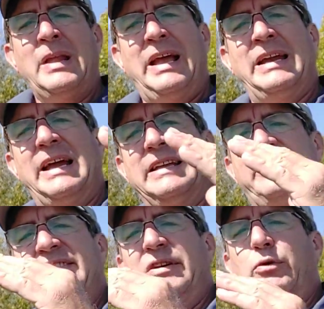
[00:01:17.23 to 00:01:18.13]
And I can
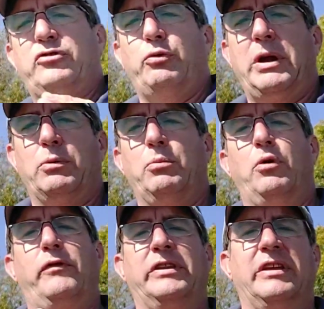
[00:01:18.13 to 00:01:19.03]
see which way we're
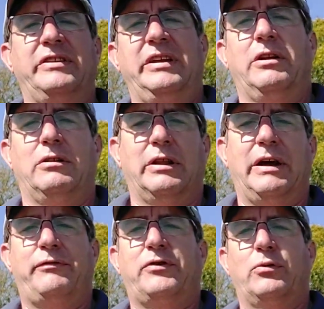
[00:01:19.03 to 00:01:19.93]
moving the needle,
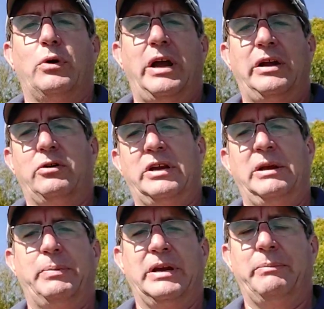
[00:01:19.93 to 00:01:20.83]
left or right, or
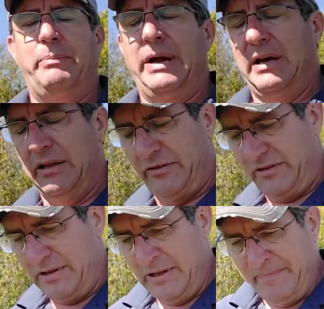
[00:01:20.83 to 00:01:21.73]
keeping it balanced.